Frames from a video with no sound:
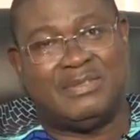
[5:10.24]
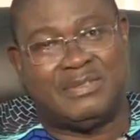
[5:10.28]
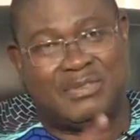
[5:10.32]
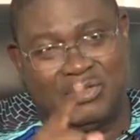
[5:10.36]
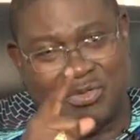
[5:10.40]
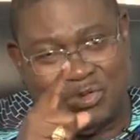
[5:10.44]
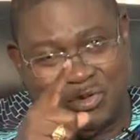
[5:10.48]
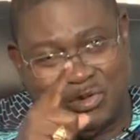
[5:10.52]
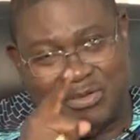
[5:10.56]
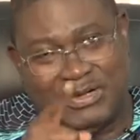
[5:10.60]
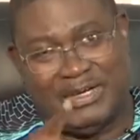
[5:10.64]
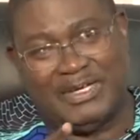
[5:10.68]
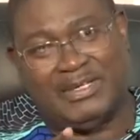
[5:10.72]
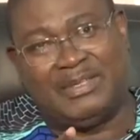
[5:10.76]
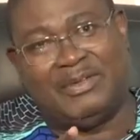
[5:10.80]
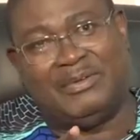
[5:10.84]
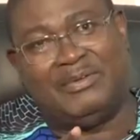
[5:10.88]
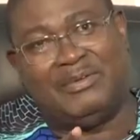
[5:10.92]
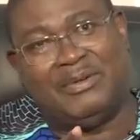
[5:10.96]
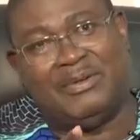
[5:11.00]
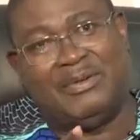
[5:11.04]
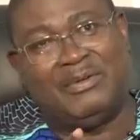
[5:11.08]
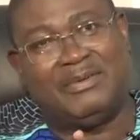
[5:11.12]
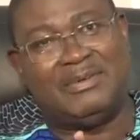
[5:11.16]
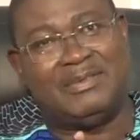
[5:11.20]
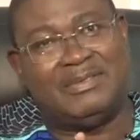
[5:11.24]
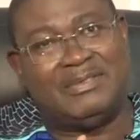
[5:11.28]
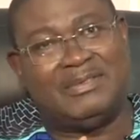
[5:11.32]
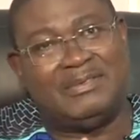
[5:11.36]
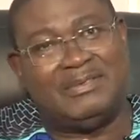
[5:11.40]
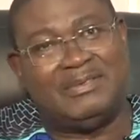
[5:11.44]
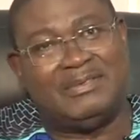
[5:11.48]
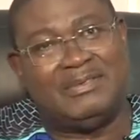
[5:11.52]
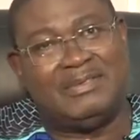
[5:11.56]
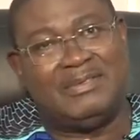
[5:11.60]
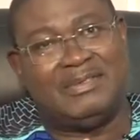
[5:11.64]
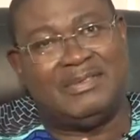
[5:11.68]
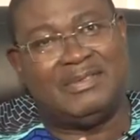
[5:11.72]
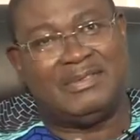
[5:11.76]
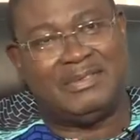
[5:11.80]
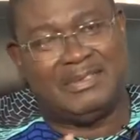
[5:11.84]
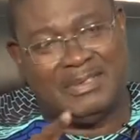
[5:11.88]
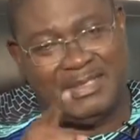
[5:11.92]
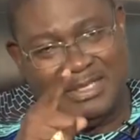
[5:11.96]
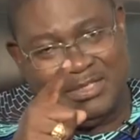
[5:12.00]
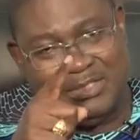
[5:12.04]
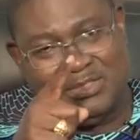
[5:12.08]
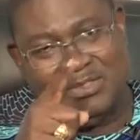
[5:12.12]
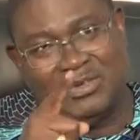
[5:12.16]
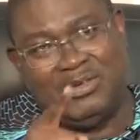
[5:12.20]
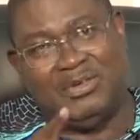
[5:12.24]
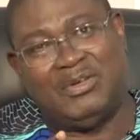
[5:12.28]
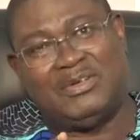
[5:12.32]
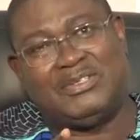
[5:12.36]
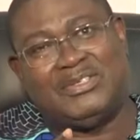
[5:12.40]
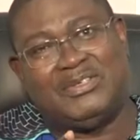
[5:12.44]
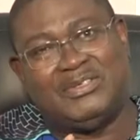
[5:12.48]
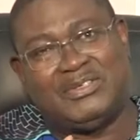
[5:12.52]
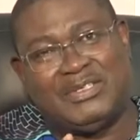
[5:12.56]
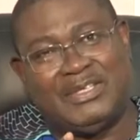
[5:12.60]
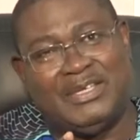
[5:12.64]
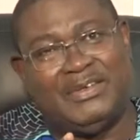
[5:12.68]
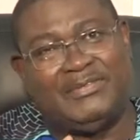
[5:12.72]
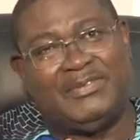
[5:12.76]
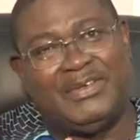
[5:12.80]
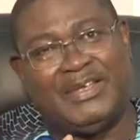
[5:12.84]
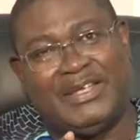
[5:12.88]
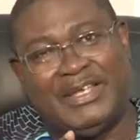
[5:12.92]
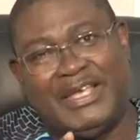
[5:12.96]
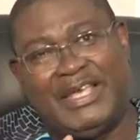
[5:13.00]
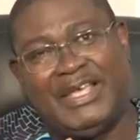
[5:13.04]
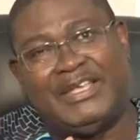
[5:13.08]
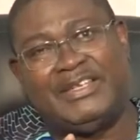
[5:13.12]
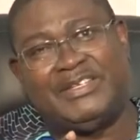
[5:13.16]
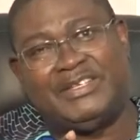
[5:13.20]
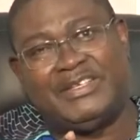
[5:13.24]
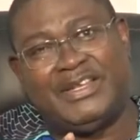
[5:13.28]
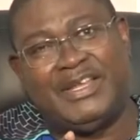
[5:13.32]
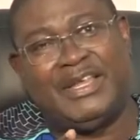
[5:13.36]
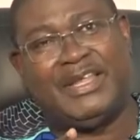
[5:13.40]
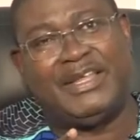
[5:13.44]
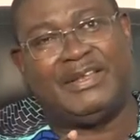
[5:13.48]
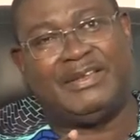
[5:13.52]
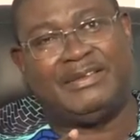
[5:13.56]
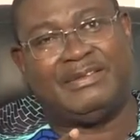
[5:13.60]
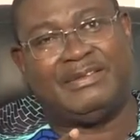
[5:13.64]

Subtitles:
to correct the wrong that you got yourself engaged in.